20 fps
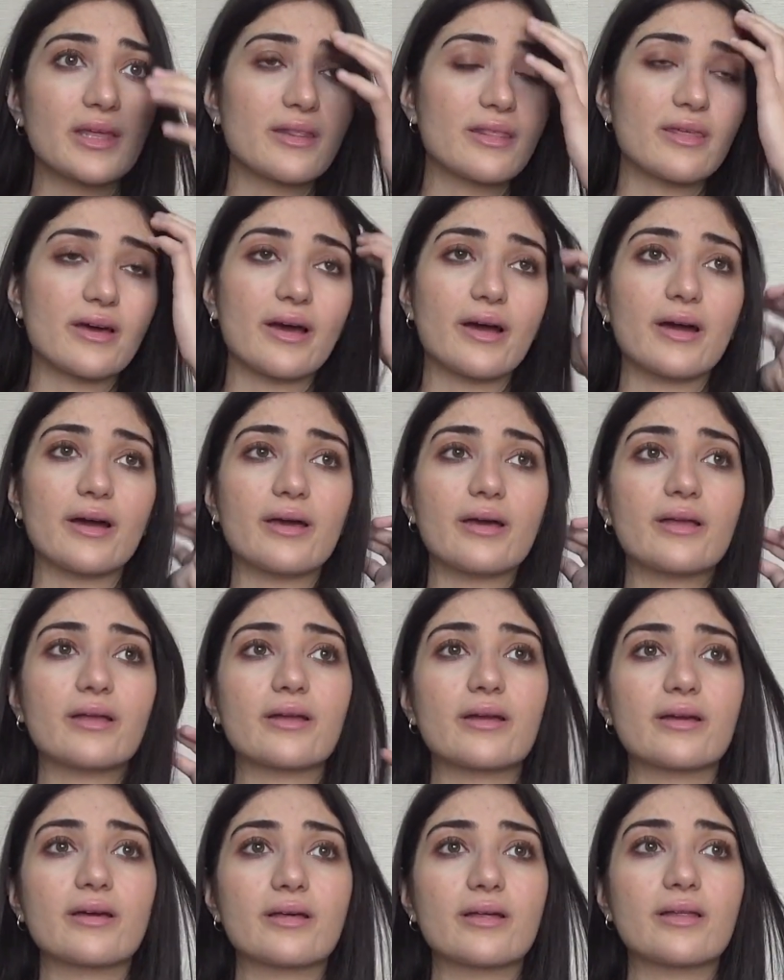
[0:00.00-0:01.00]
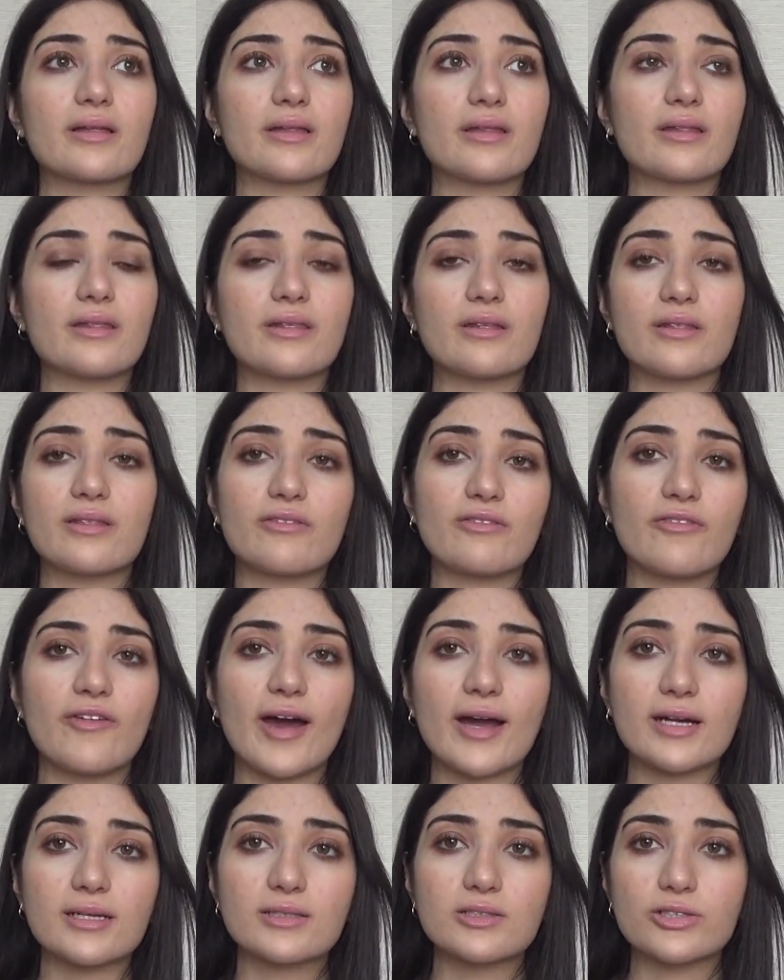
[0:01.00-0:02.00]
That the
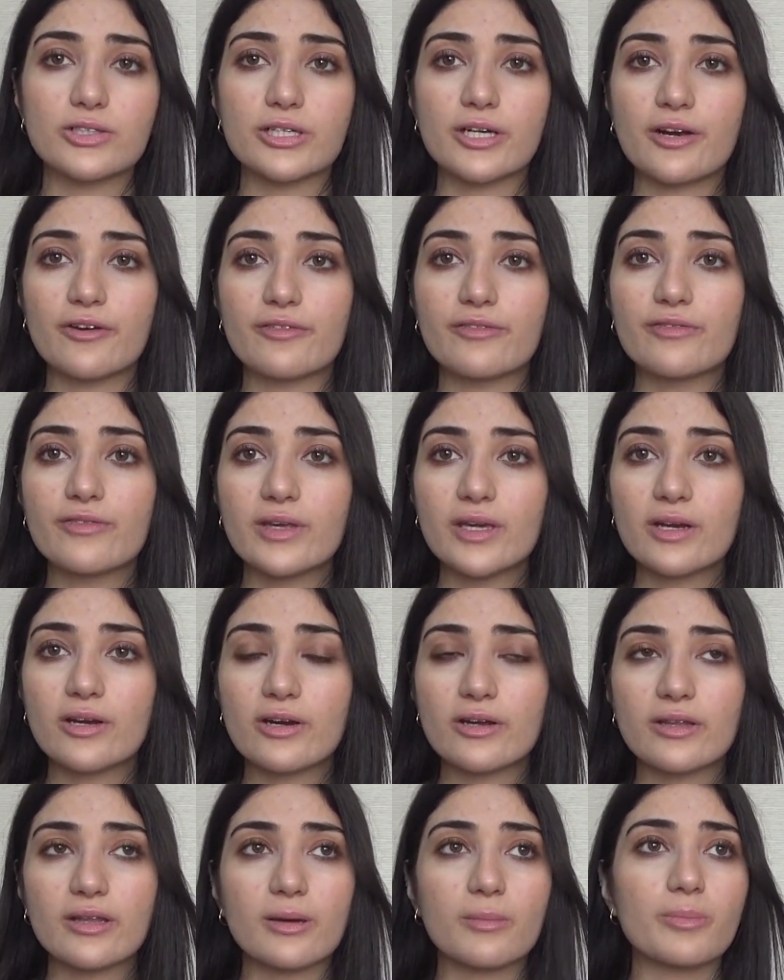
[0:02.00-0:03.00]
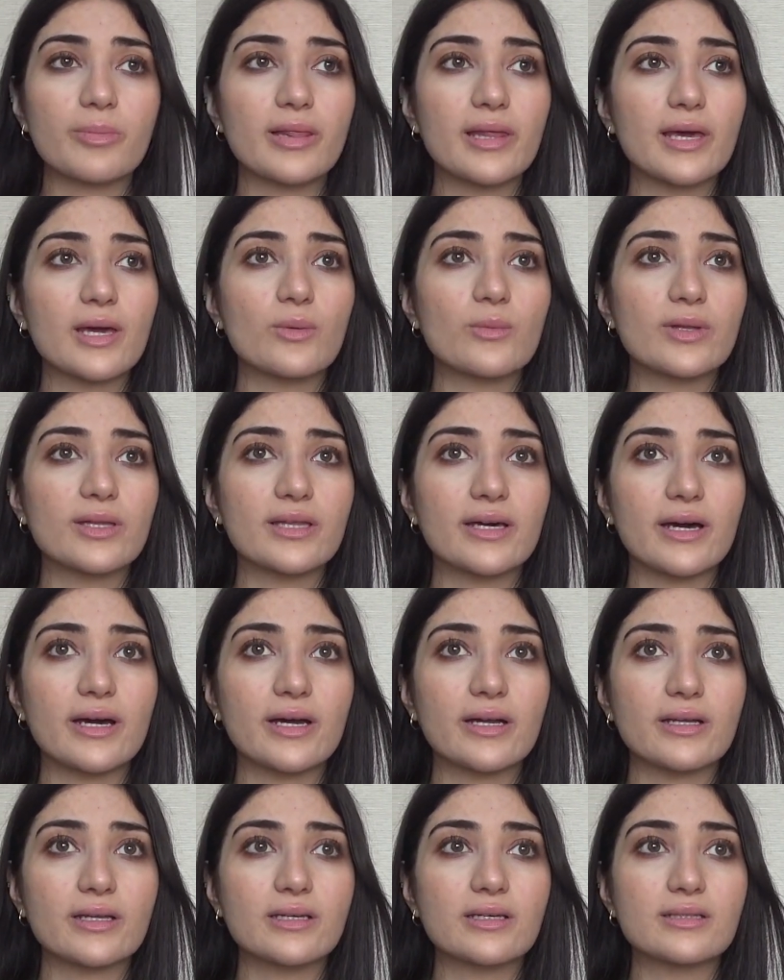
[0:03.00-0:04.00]
factor of fear, they're playing with
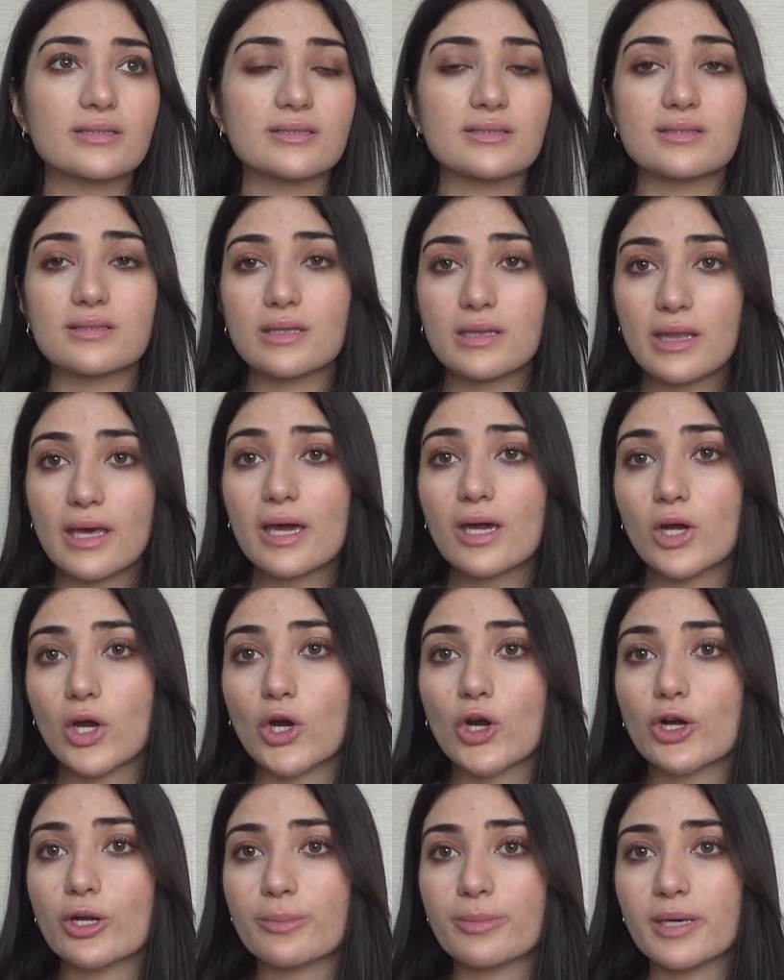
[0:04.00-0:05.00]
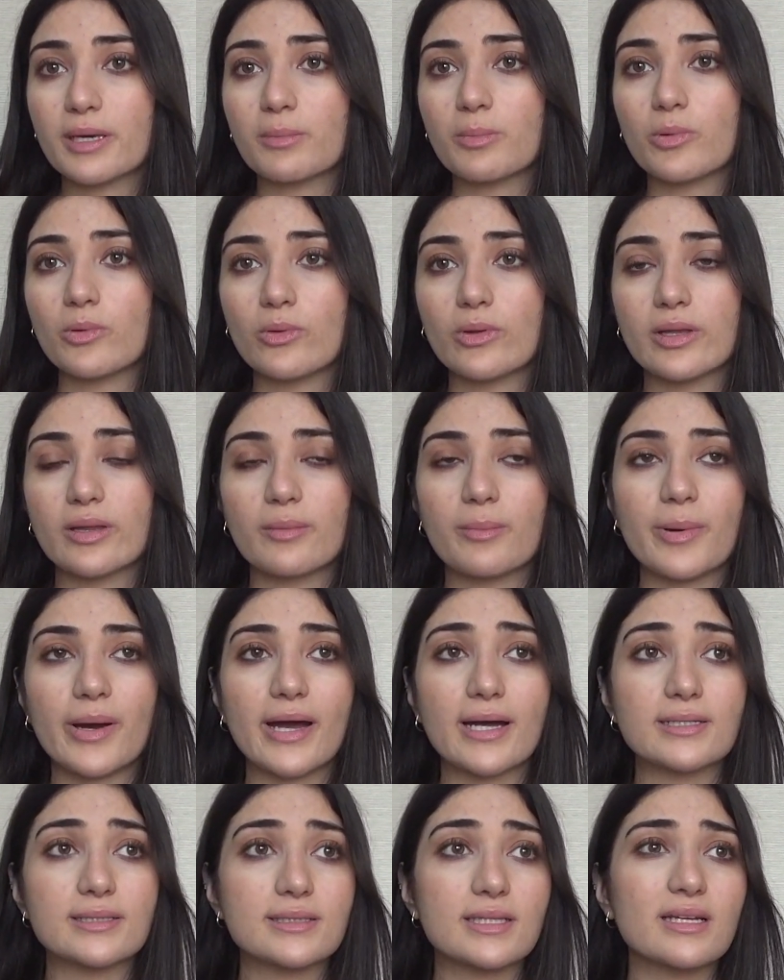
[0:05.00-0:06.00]
that because they hurt people in the
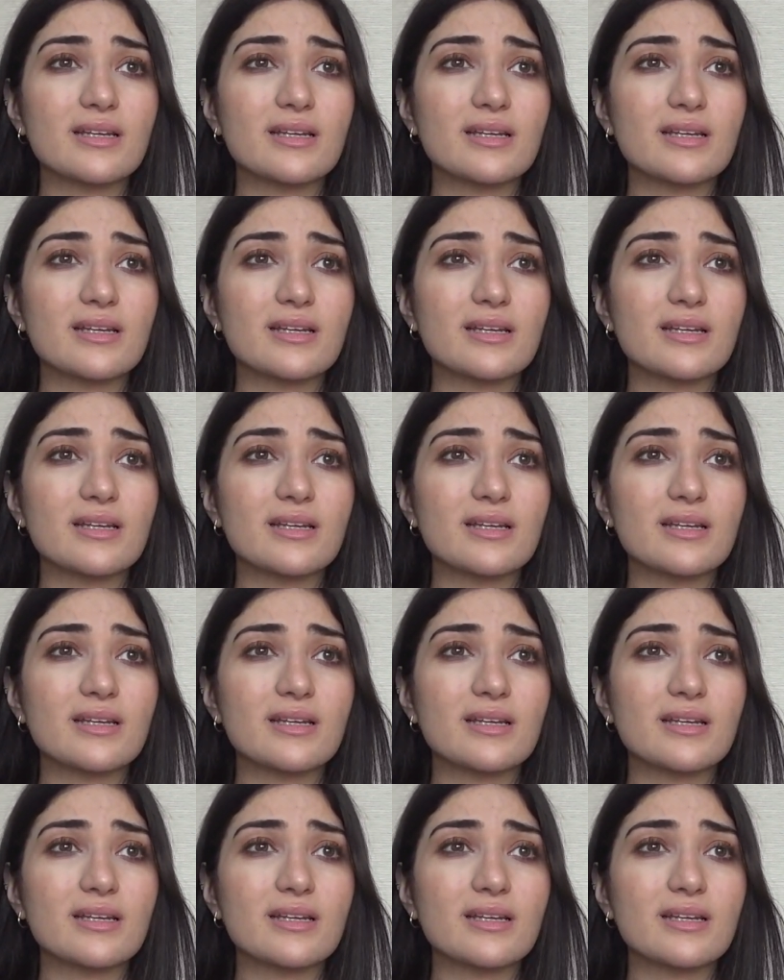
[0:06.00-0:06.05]
past.